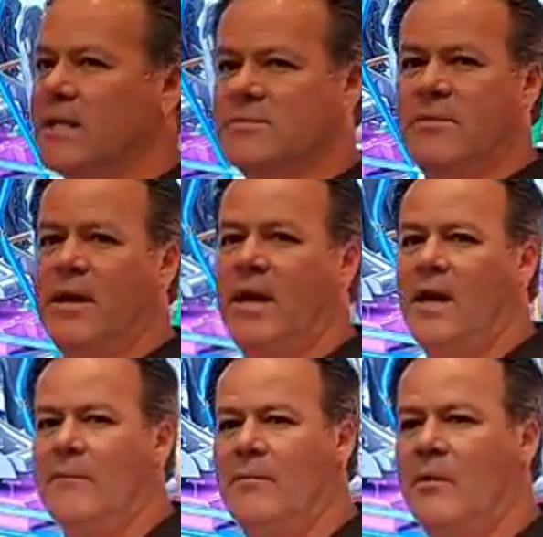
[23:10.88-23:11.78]
as many
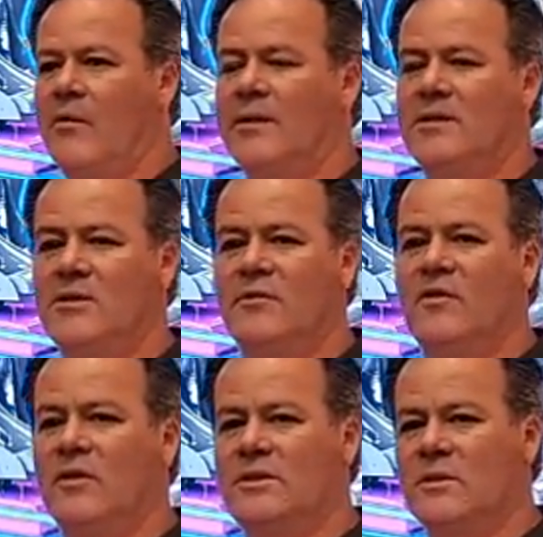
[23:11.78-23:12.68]
components
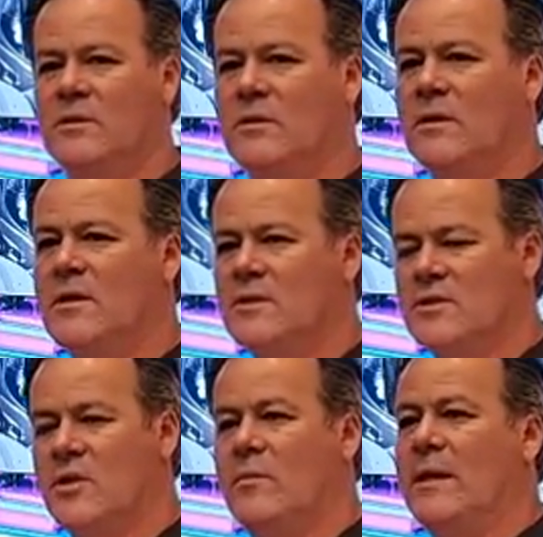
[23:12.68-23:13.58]
universal
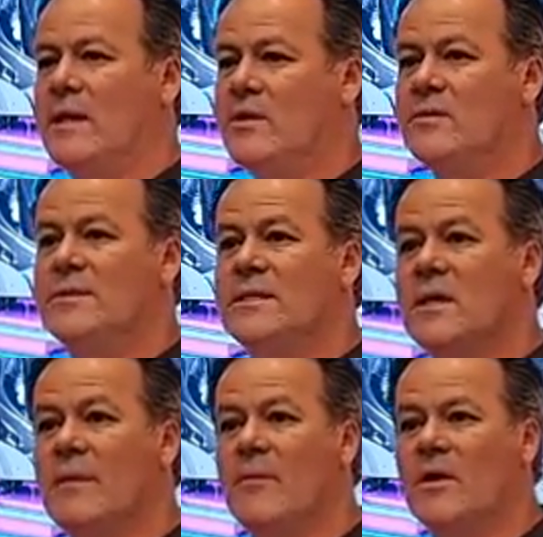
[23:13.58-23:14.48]
so that we can use these
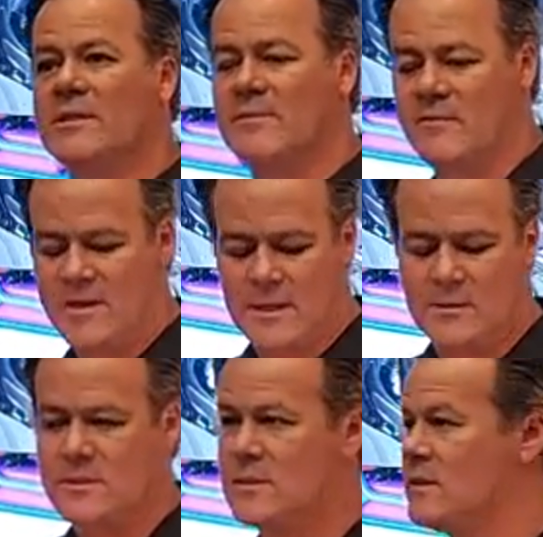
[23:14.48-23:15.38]
on multiple
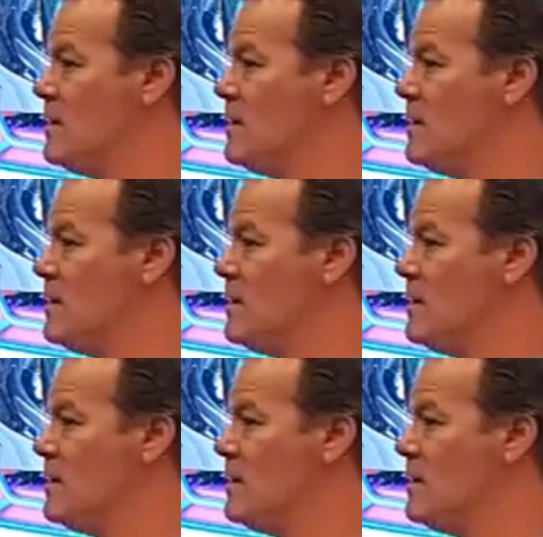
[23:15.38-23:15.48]
vehicles.